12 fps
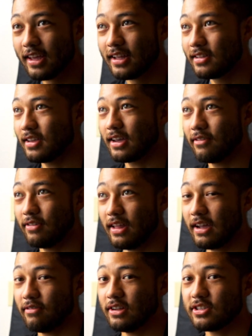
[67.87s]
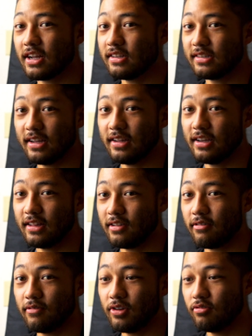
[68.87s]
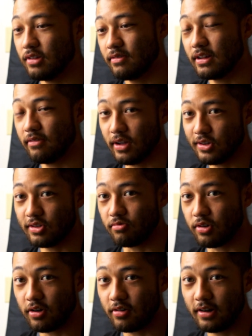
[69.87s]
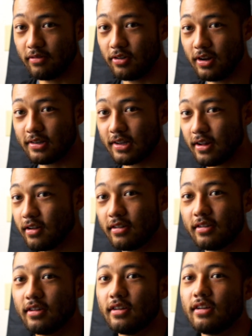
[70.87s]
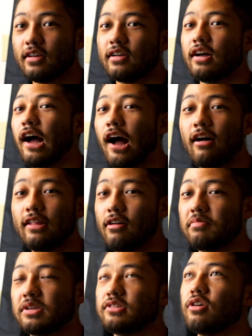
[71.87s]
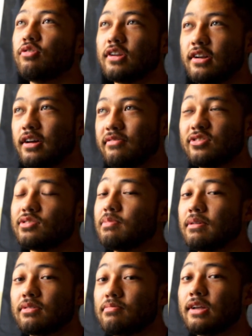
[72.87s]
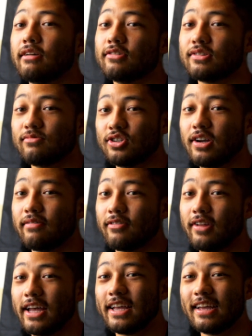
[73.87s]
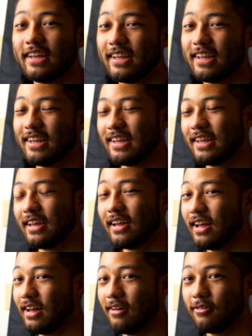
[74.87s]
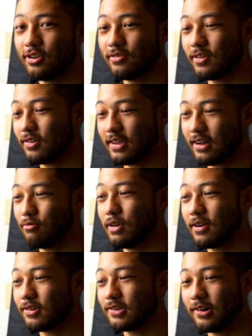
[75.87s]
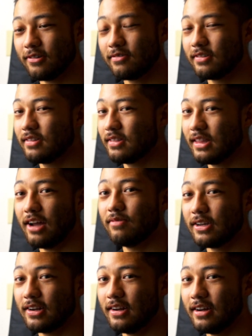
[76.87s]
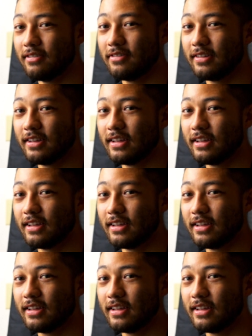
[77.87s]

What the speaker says: It's like if I just got sent it to review, even if I just returned it a few days later, that would be stoking enough just to be able to play with some shit for like, which goes like a week or so. That would be good enough.